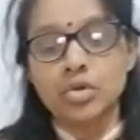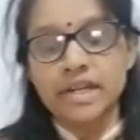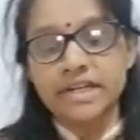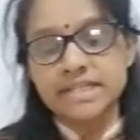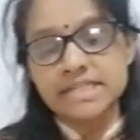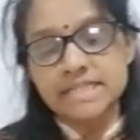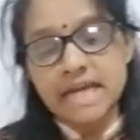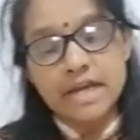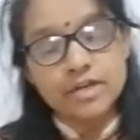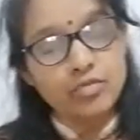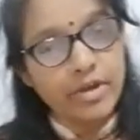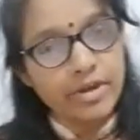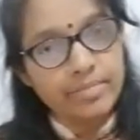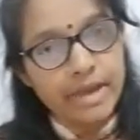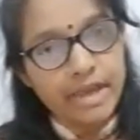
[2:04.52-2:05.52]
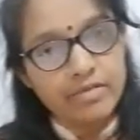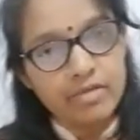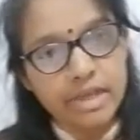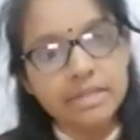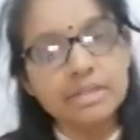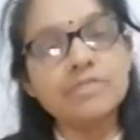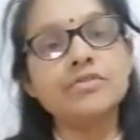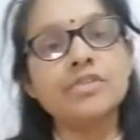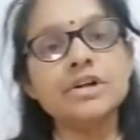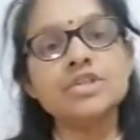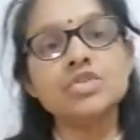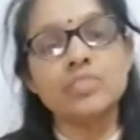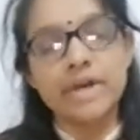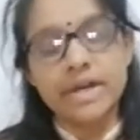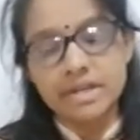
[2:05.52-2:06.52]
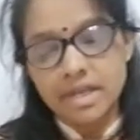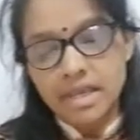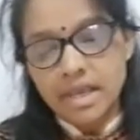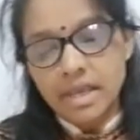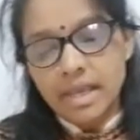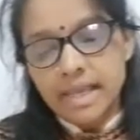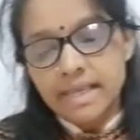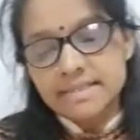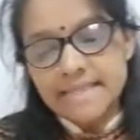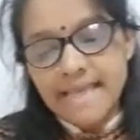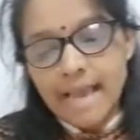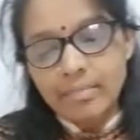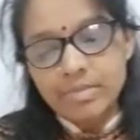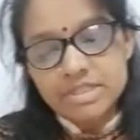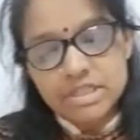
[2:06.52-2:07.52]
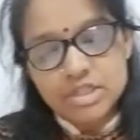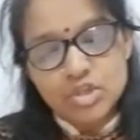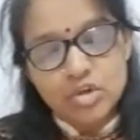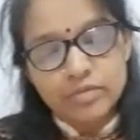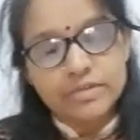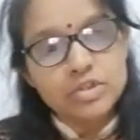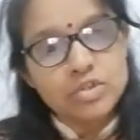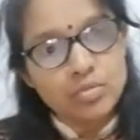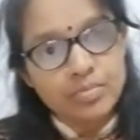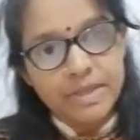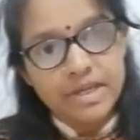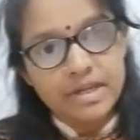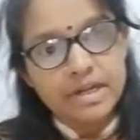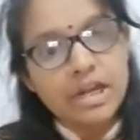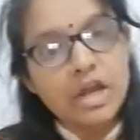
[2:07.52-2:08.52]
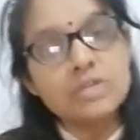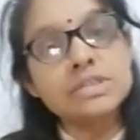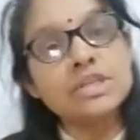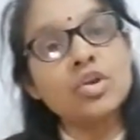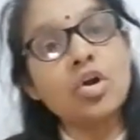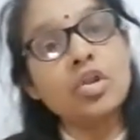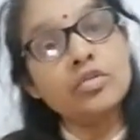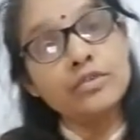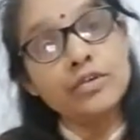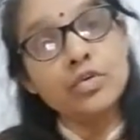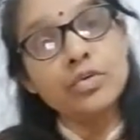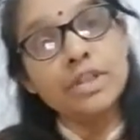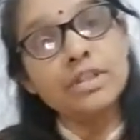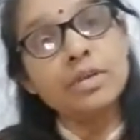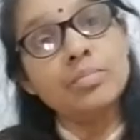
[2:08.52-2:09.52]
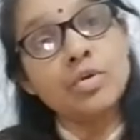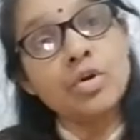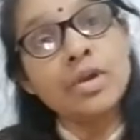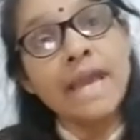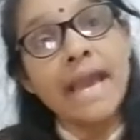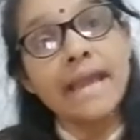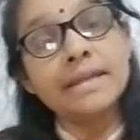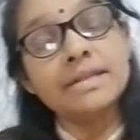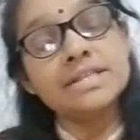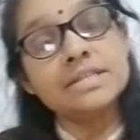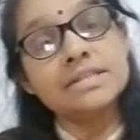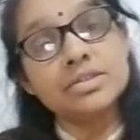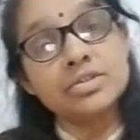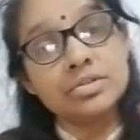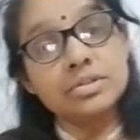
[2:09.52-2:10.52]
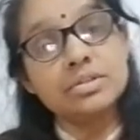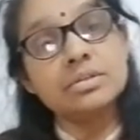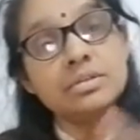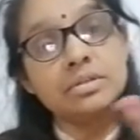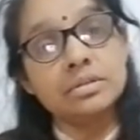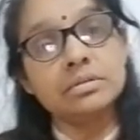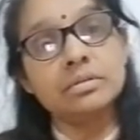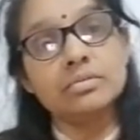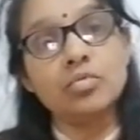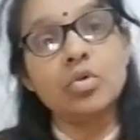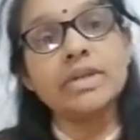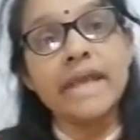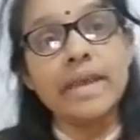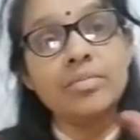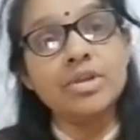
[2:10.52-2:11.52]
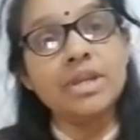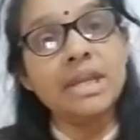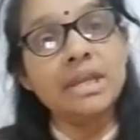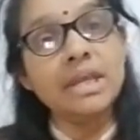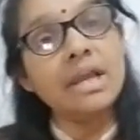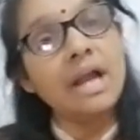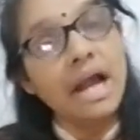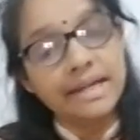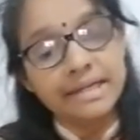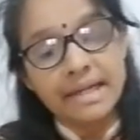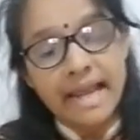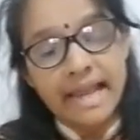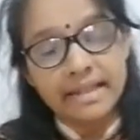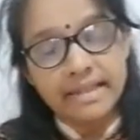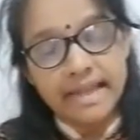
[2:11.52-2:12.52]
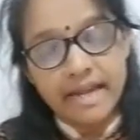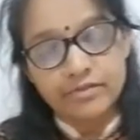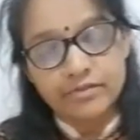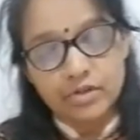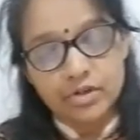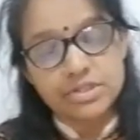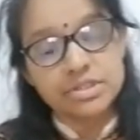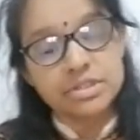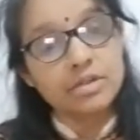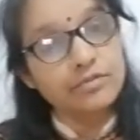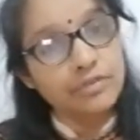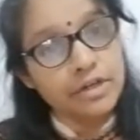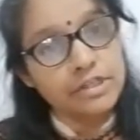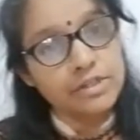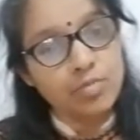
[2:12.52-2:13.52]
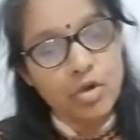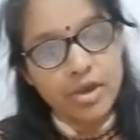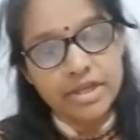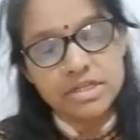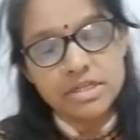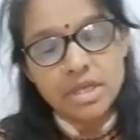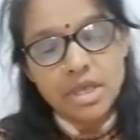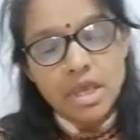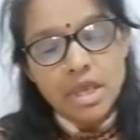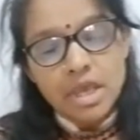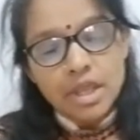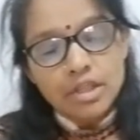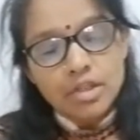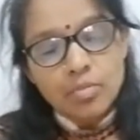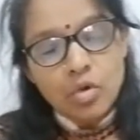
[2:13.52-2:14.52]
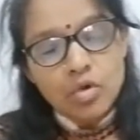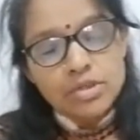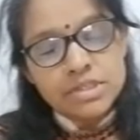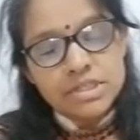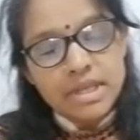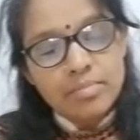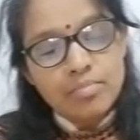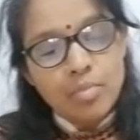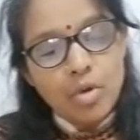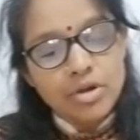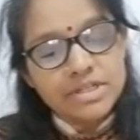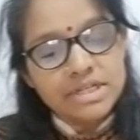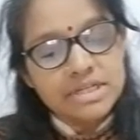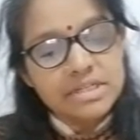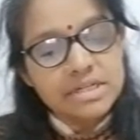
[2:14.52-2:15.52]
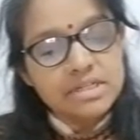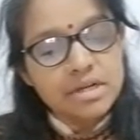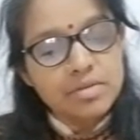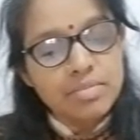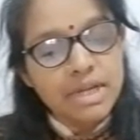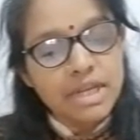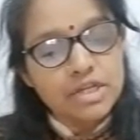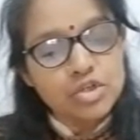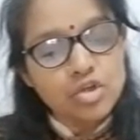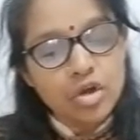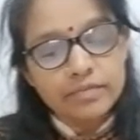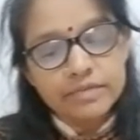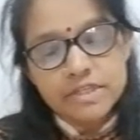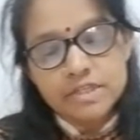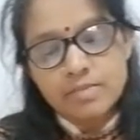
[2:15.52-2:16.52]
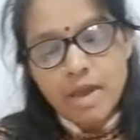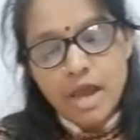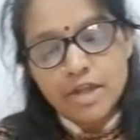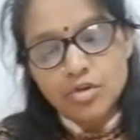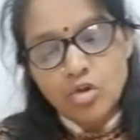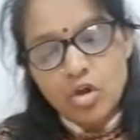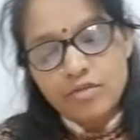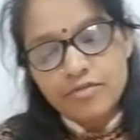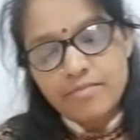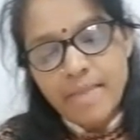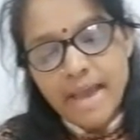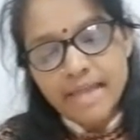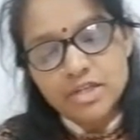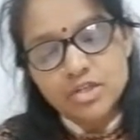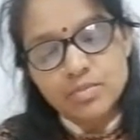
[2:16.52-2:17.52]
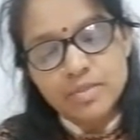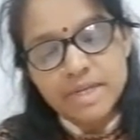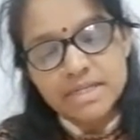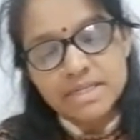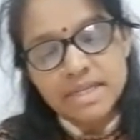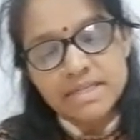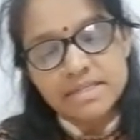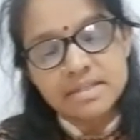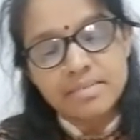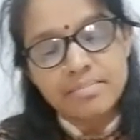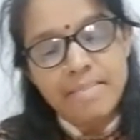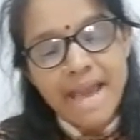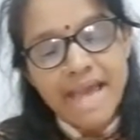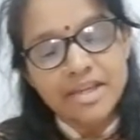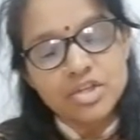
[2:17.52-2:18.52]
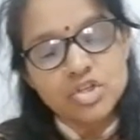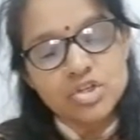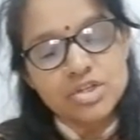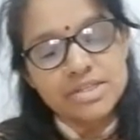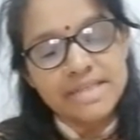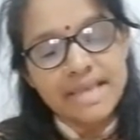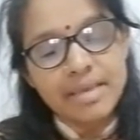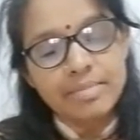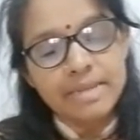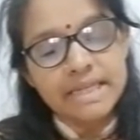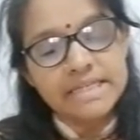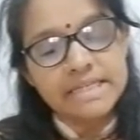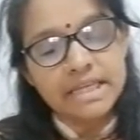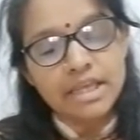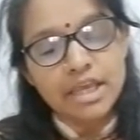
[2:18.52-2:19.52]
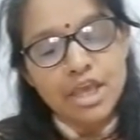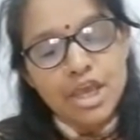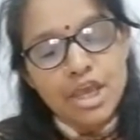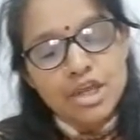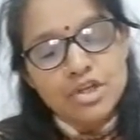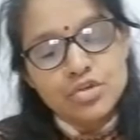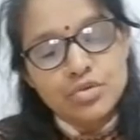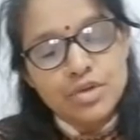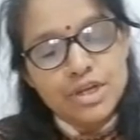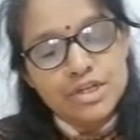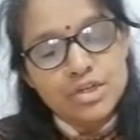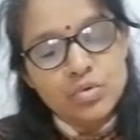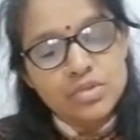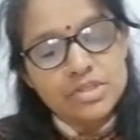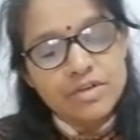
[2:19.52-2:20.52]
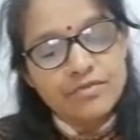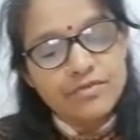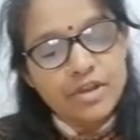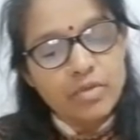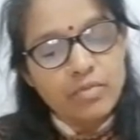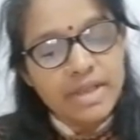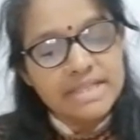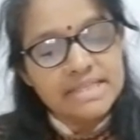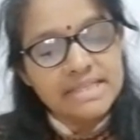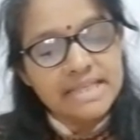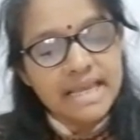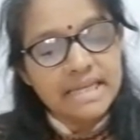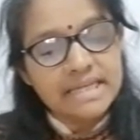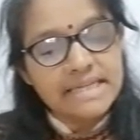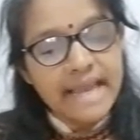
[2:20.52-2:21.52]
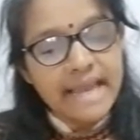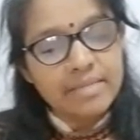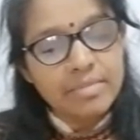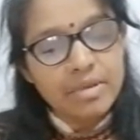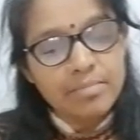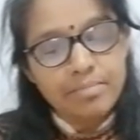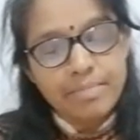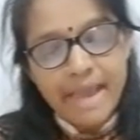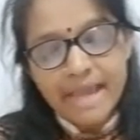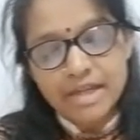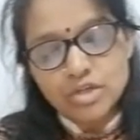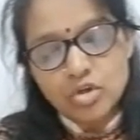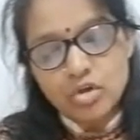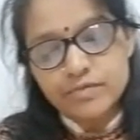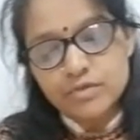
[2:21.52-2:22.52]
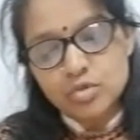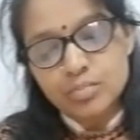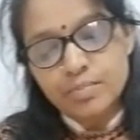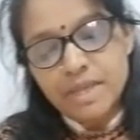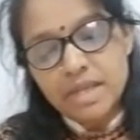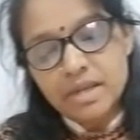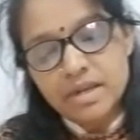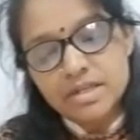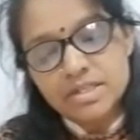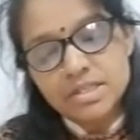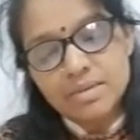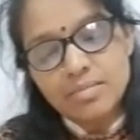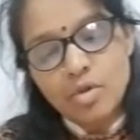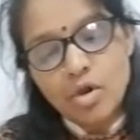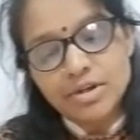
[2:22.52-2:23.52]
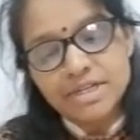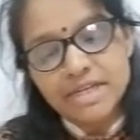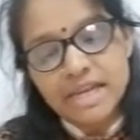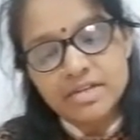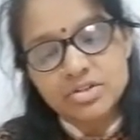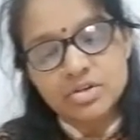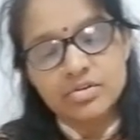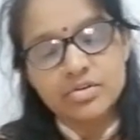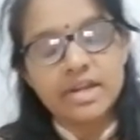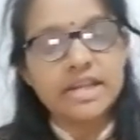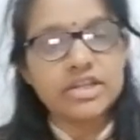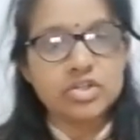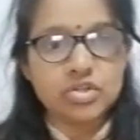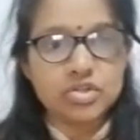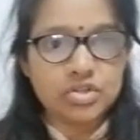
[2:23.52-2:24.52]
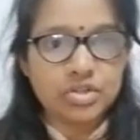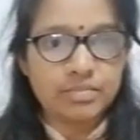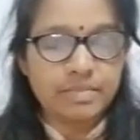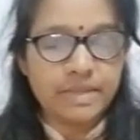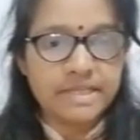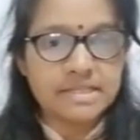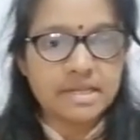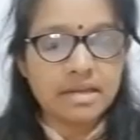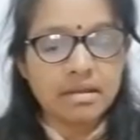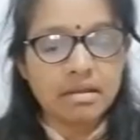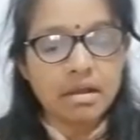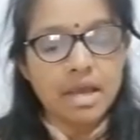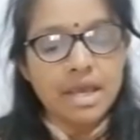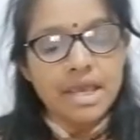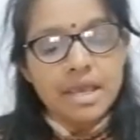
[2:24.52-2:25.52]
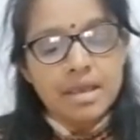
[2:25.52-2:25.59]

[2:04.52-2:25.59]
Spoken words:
Let us start one by one. The first one is capacity of the superior. Now see all of you in the book, and just what I am reading, underline that first. The first point: the most important determinant of the span of management is the manager's ability to reduce the frequency and time impact of superior-subordinate relationship. Is it clear?